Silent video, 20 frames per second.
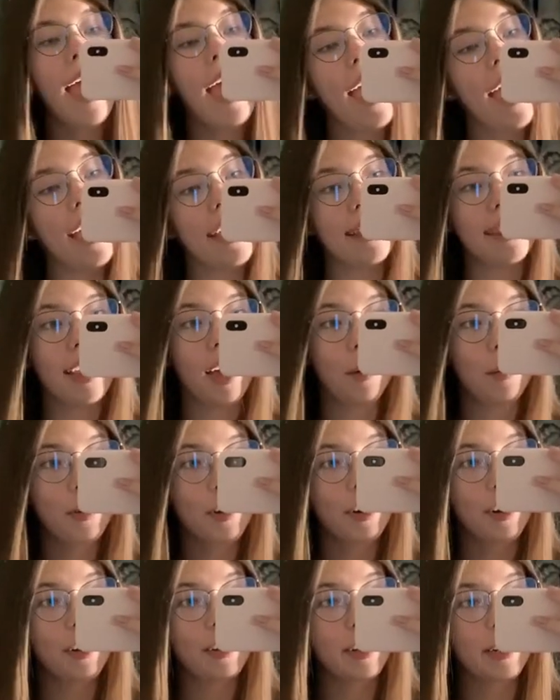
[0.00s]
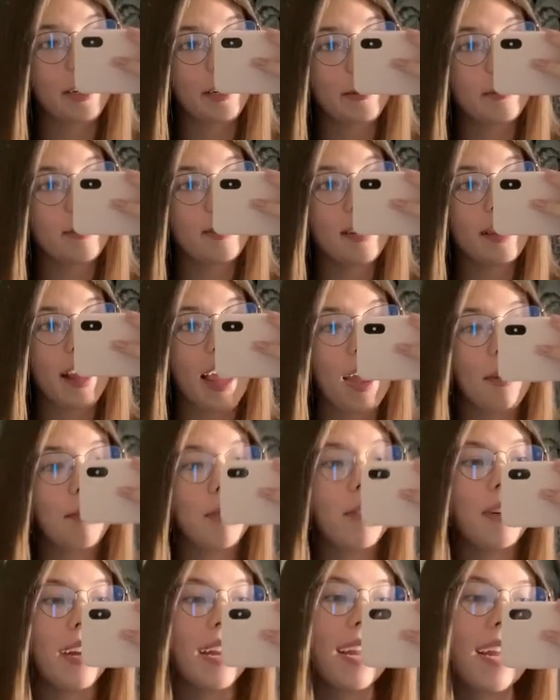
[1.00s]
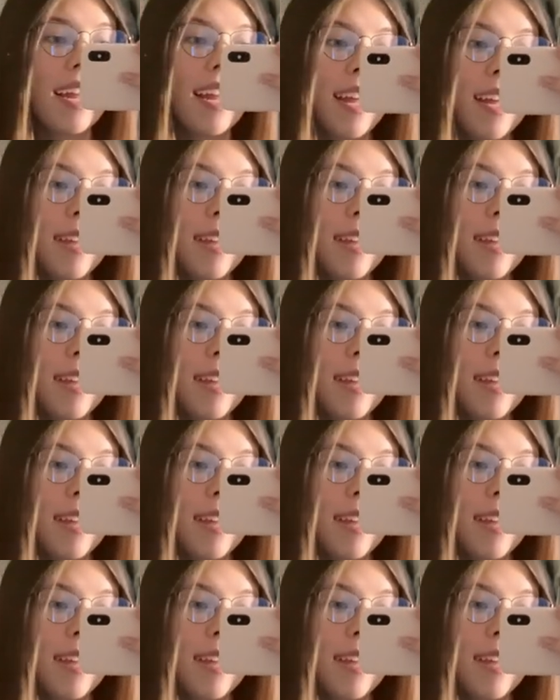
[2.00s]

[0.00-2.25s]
and now we're gonna go to the library,